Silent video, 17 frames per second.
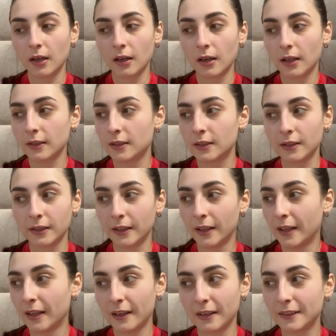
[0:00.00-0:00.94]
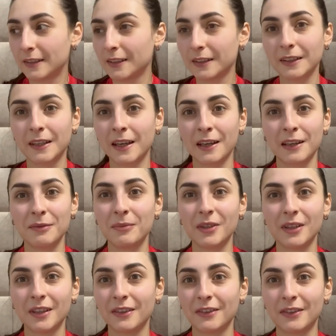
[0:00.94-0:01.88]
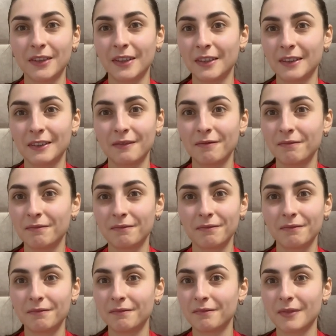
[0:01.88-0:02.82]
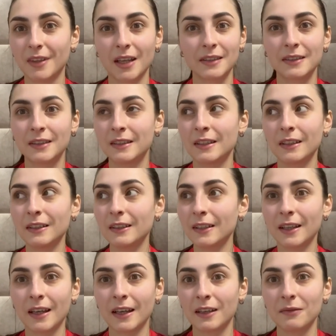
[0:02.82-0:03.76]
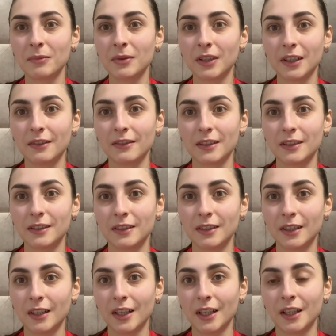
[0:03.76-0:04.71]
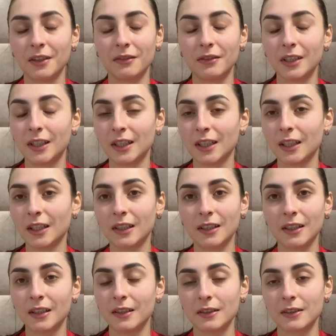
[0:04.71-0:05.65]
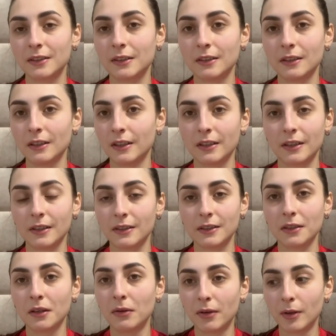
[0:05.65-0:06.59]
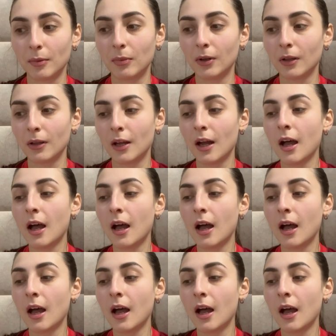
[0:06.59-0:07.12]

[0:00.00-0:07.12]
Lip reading: I still can't believe it. Really, it is horrible.